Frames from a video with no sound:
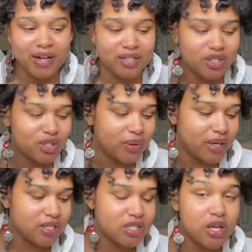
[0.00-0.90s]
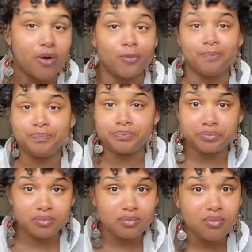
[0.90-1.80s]
into it. So
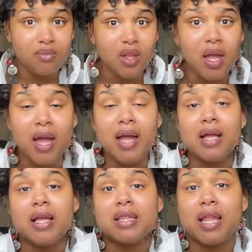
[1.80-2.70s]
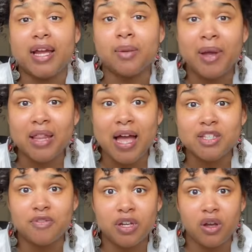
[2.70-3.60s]
like in my
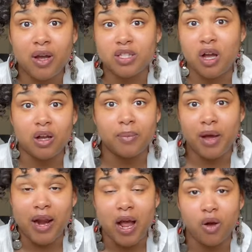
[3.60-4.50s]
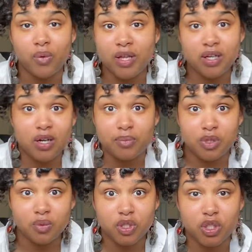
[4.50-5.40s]
last video, I talk about how we ended up
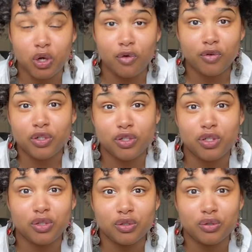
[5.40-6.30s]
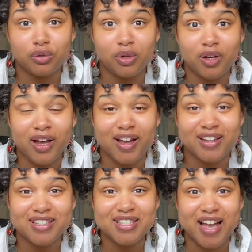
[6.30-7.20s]
switching over to uh,
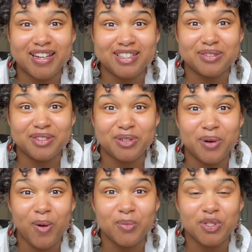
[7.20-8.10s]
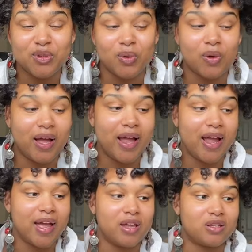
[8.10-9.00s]
deciding to do homeschool
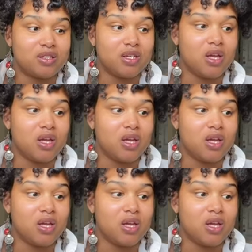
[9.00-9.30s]
and